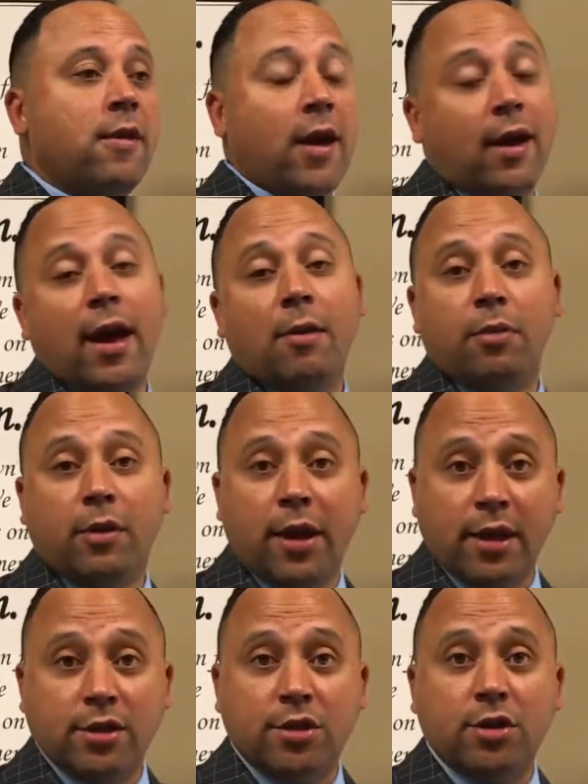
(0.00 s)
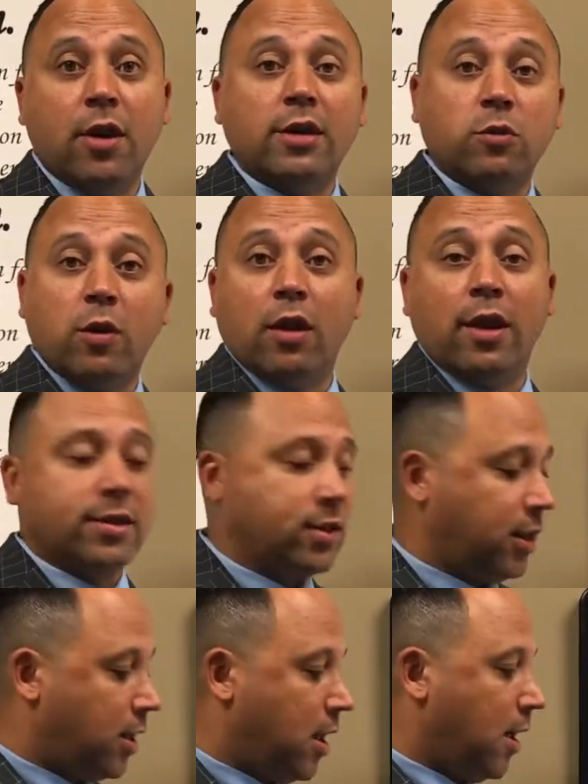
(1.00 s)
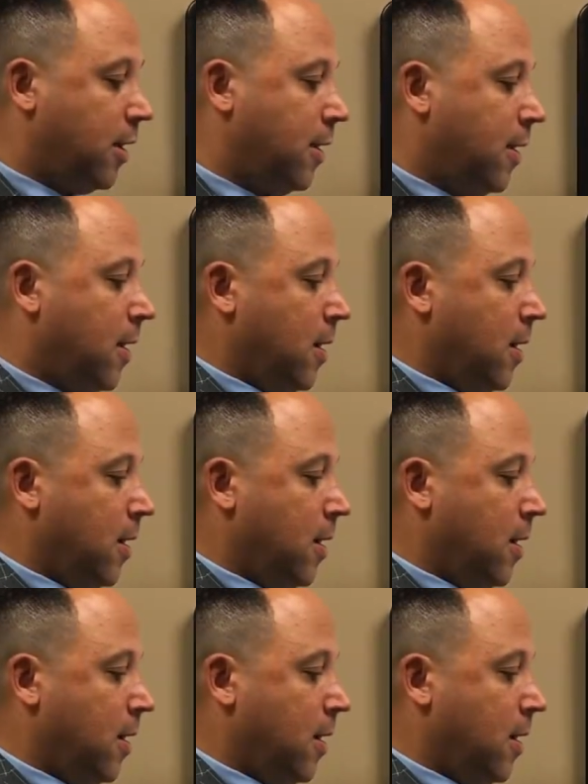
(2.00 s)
that kind of protects you as well as the client.